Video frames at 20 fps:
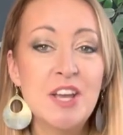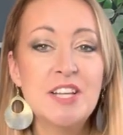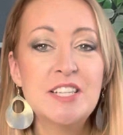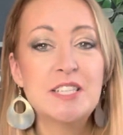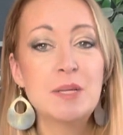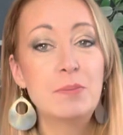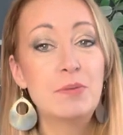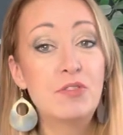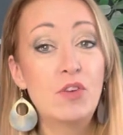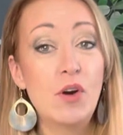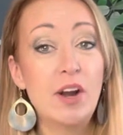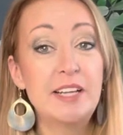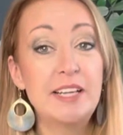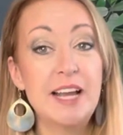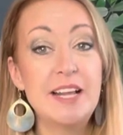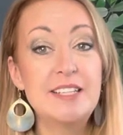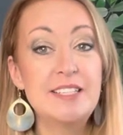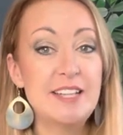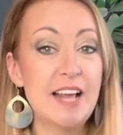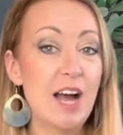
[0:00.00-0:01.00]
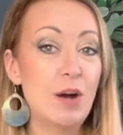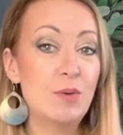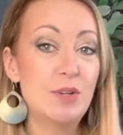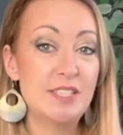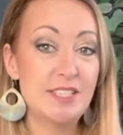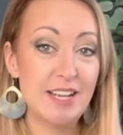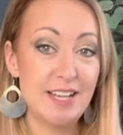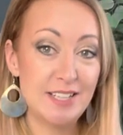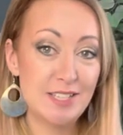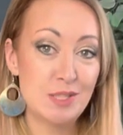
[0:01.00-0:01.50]
So before I get into that, I want
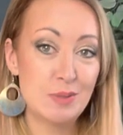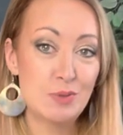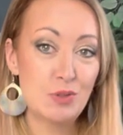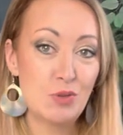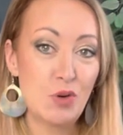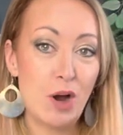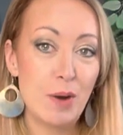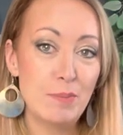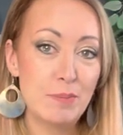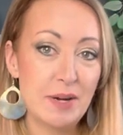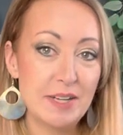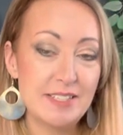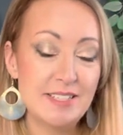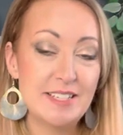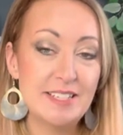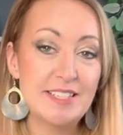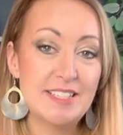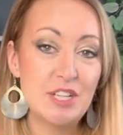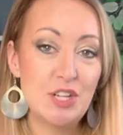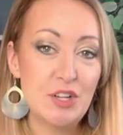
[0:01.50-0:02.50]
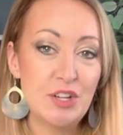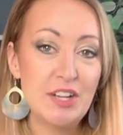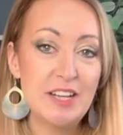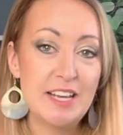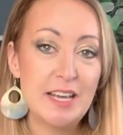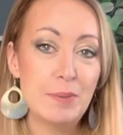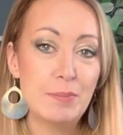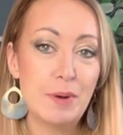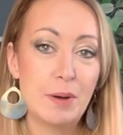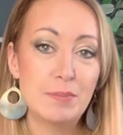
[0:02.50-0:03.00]
you to hit the subscribe button so you can
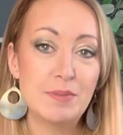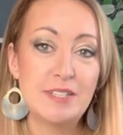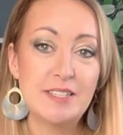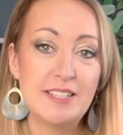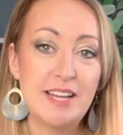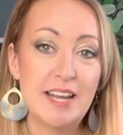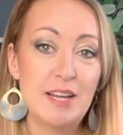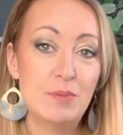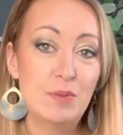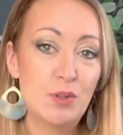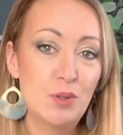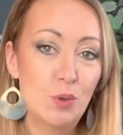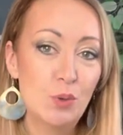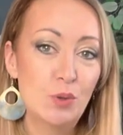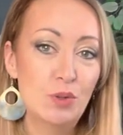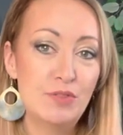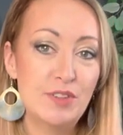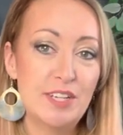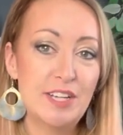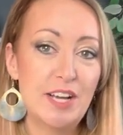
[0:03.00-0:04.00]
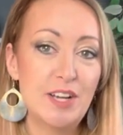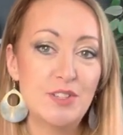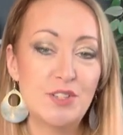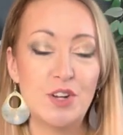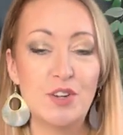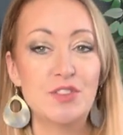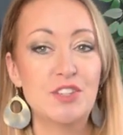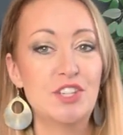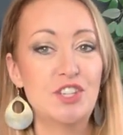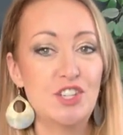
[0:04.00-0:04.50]
keep up to date with all the videos
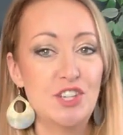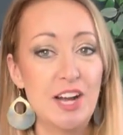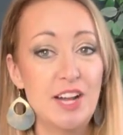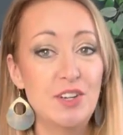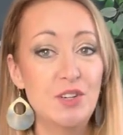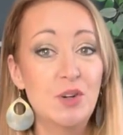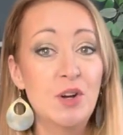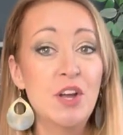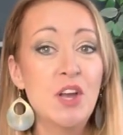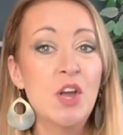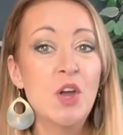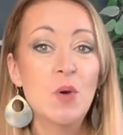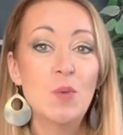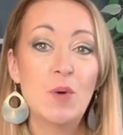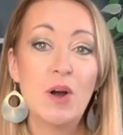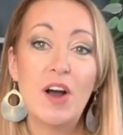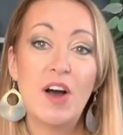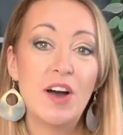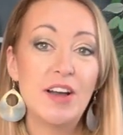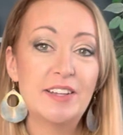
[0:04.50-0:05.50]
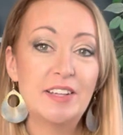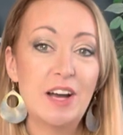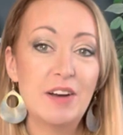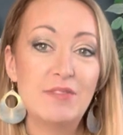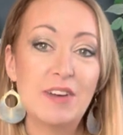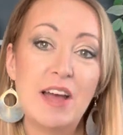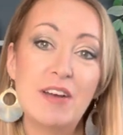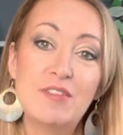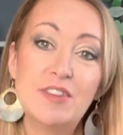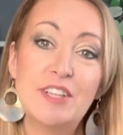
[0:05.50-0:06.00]
on this channel where I
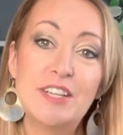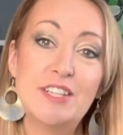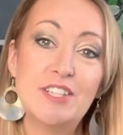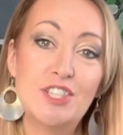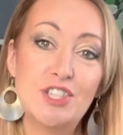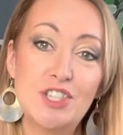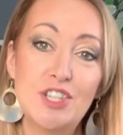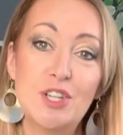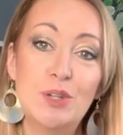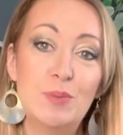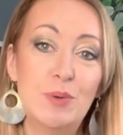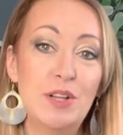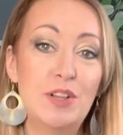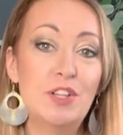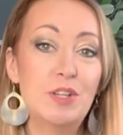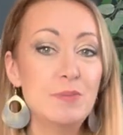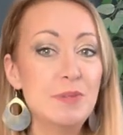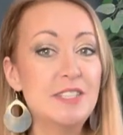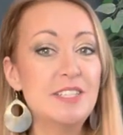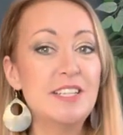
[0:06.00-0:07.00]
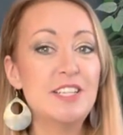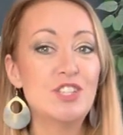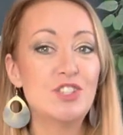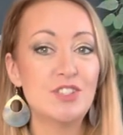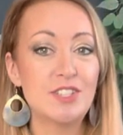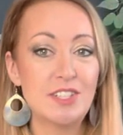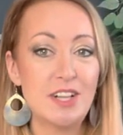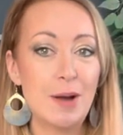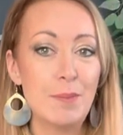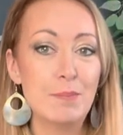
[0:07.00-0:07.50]
cover everything to do with community
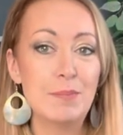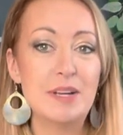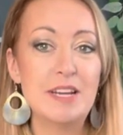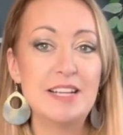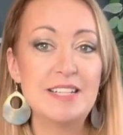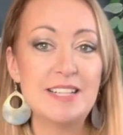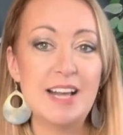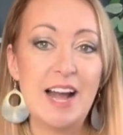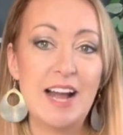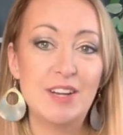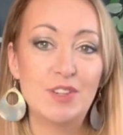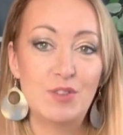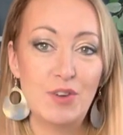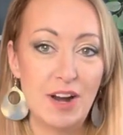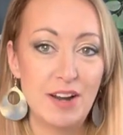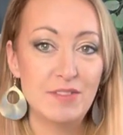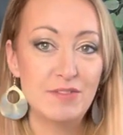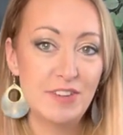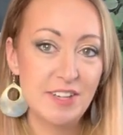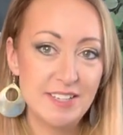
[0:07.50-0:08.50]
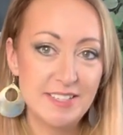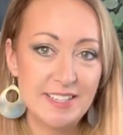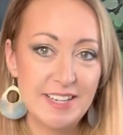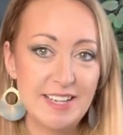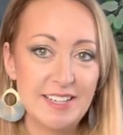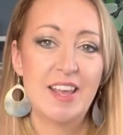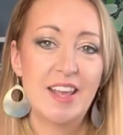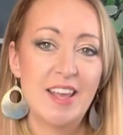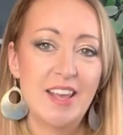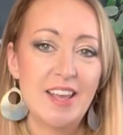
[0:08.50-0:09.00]
interest companies and grant
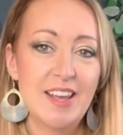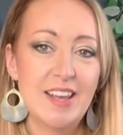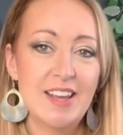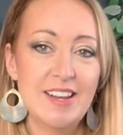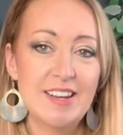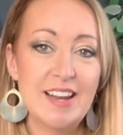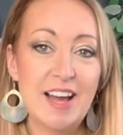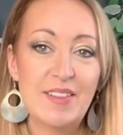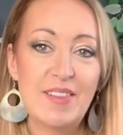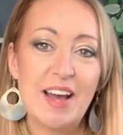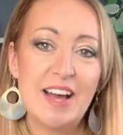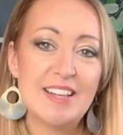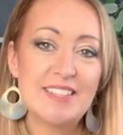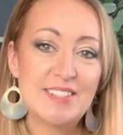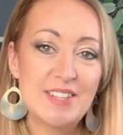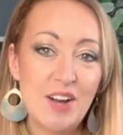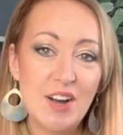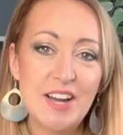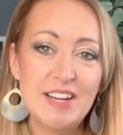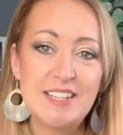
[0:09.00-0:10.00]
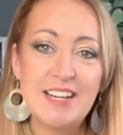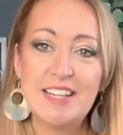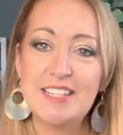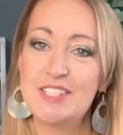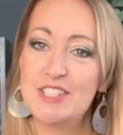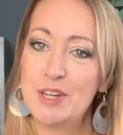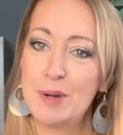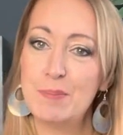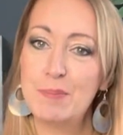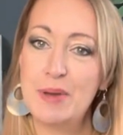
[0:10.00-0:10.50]
funding. Now that aside, let's
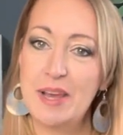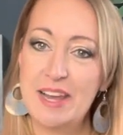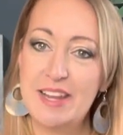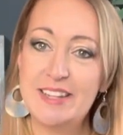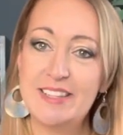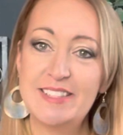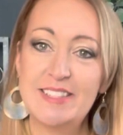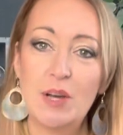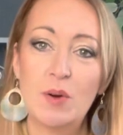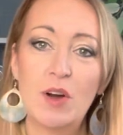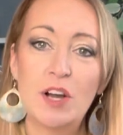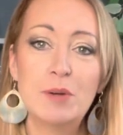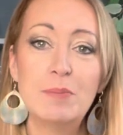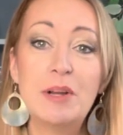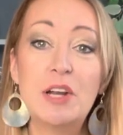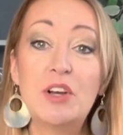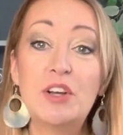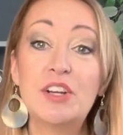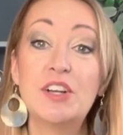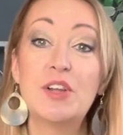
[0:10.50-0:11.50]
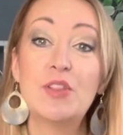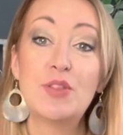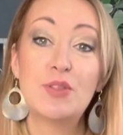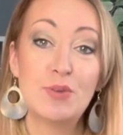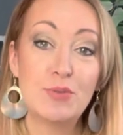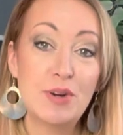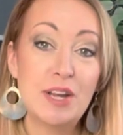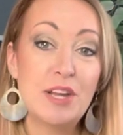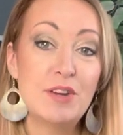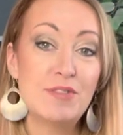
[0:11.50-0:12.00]
jump in. So I'm going to be looking at
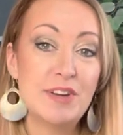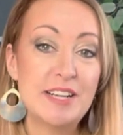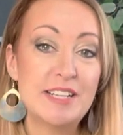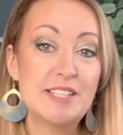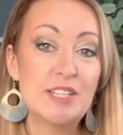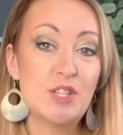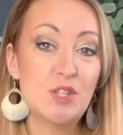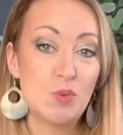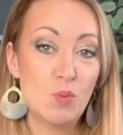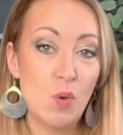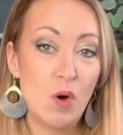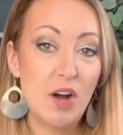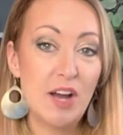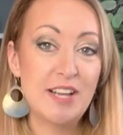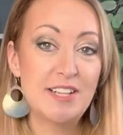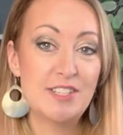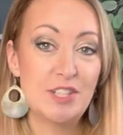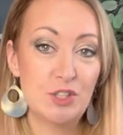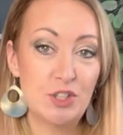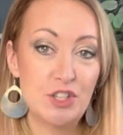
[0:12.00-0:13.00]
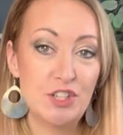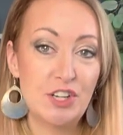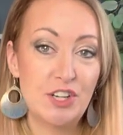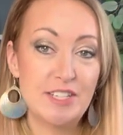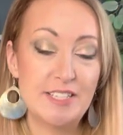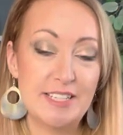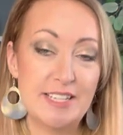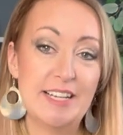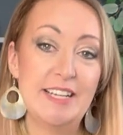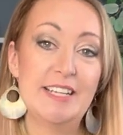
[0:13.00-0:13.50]
three reasons why it's a good
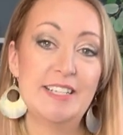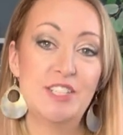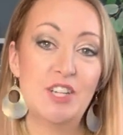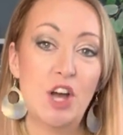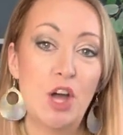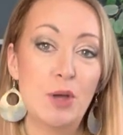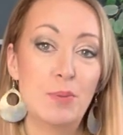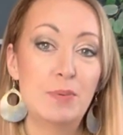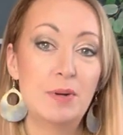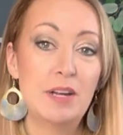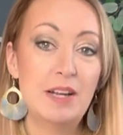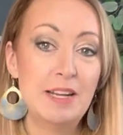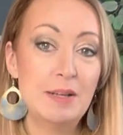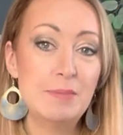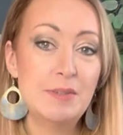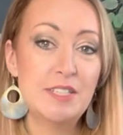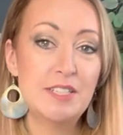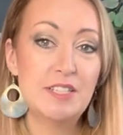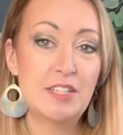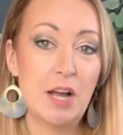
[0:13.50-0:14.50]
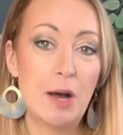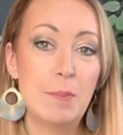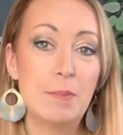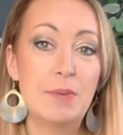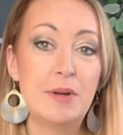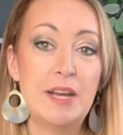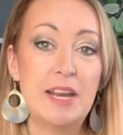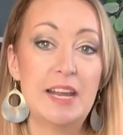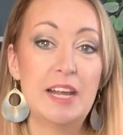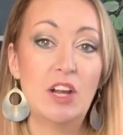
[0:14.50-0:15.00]
idea to open a limited
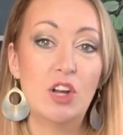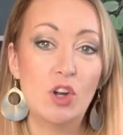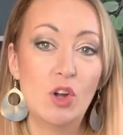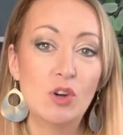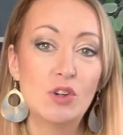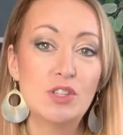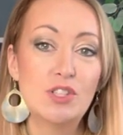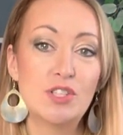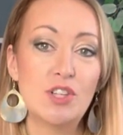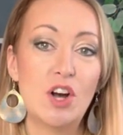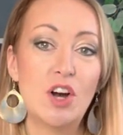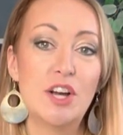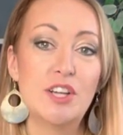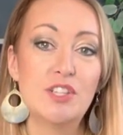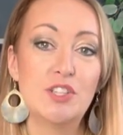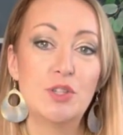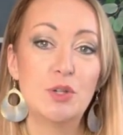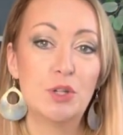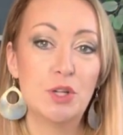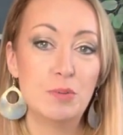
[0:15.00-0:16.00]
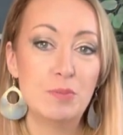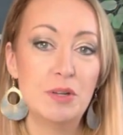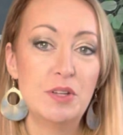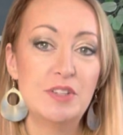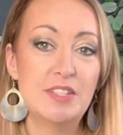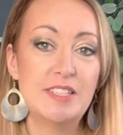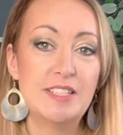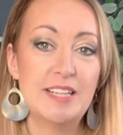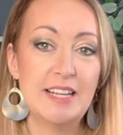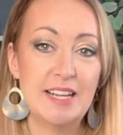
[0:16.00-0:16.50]
company alongside your
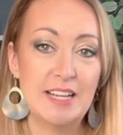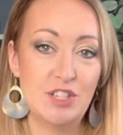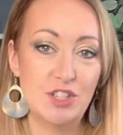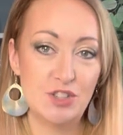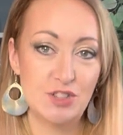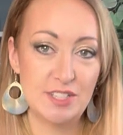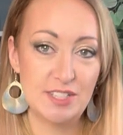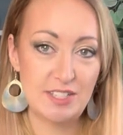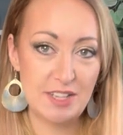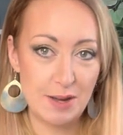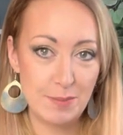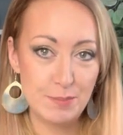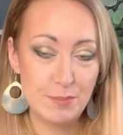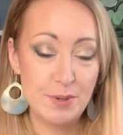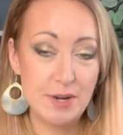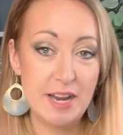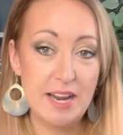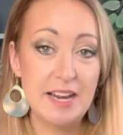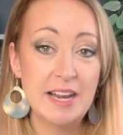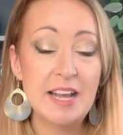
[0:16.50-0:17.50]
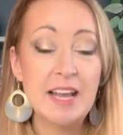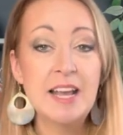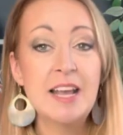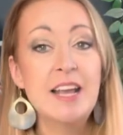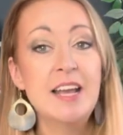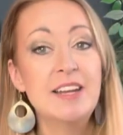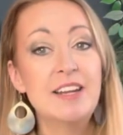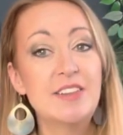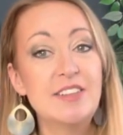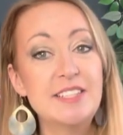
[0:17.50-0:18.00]
community interest company.
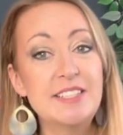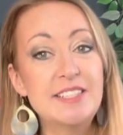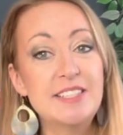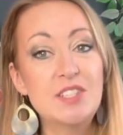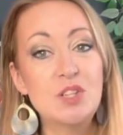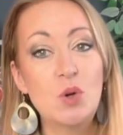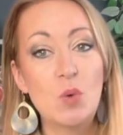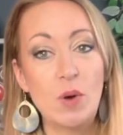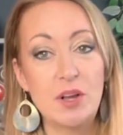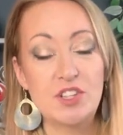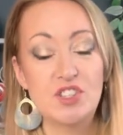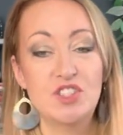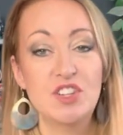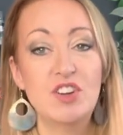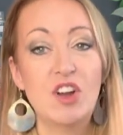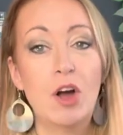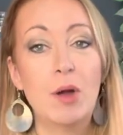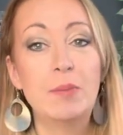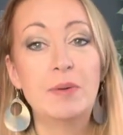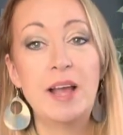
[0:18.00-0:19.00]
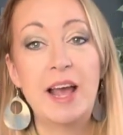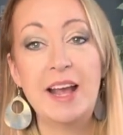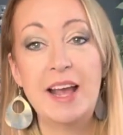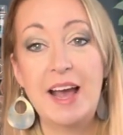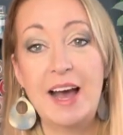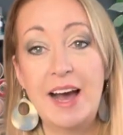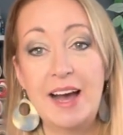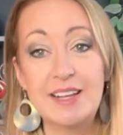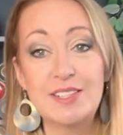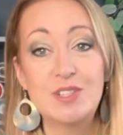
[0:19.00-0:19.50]
Now this is the question I get
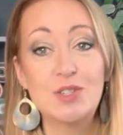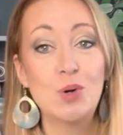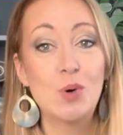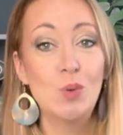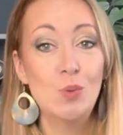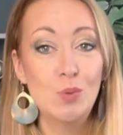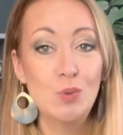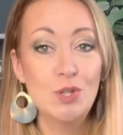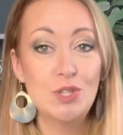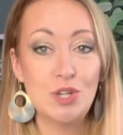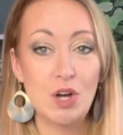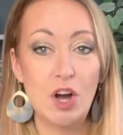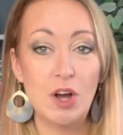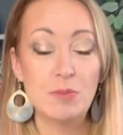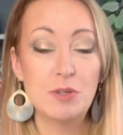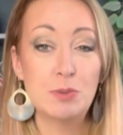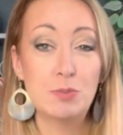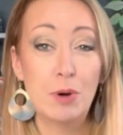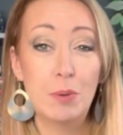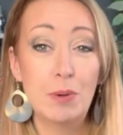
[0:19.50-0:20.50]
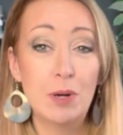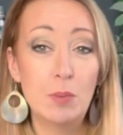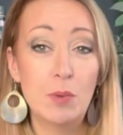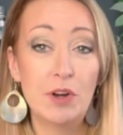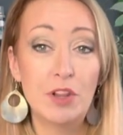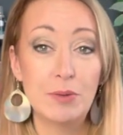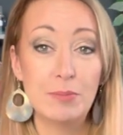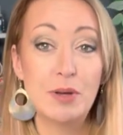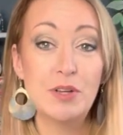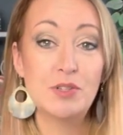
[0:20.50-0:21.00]
asked all the time. It's probably one
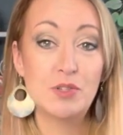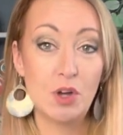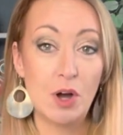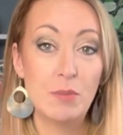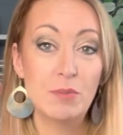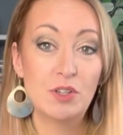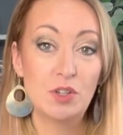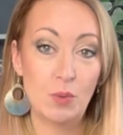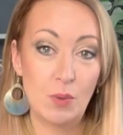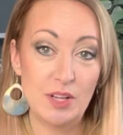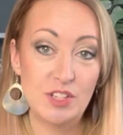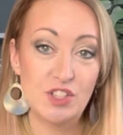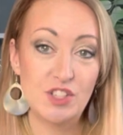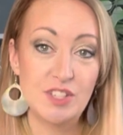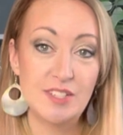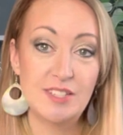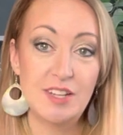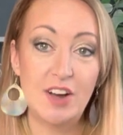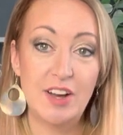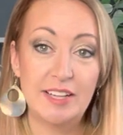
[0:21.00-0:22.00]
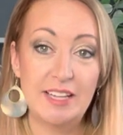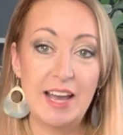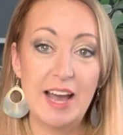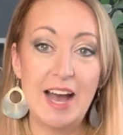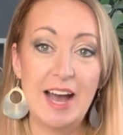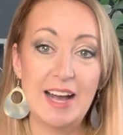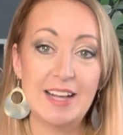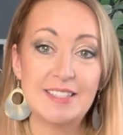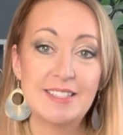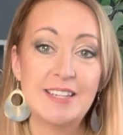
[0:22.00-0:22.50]
of the most common questions I get
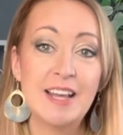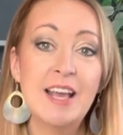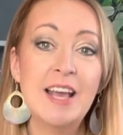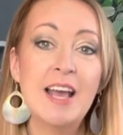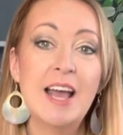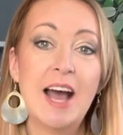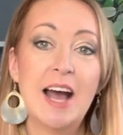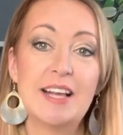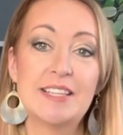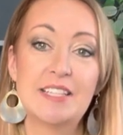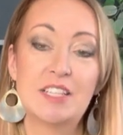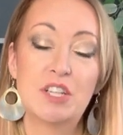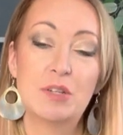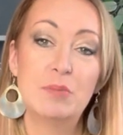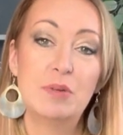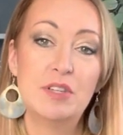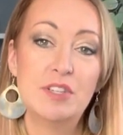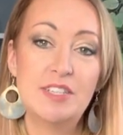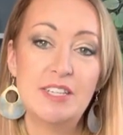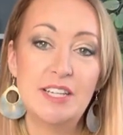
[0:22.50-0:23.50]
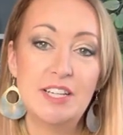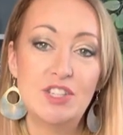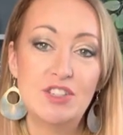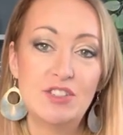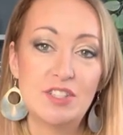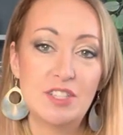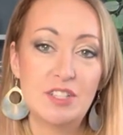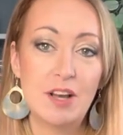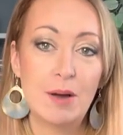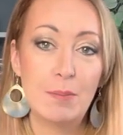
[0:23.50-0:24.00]
asked as a community
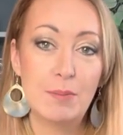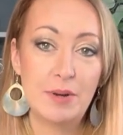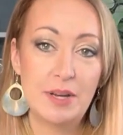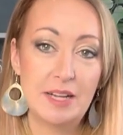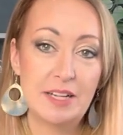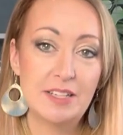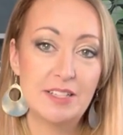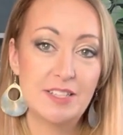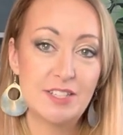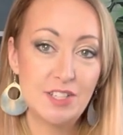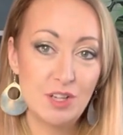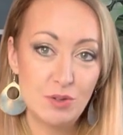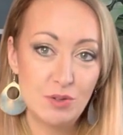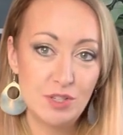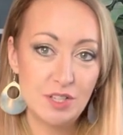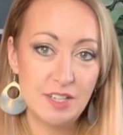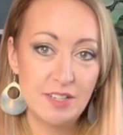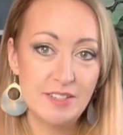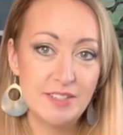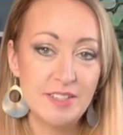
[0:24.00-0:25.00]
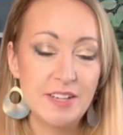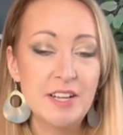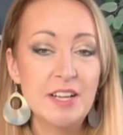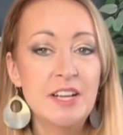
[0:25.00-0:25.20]
interest company consultant.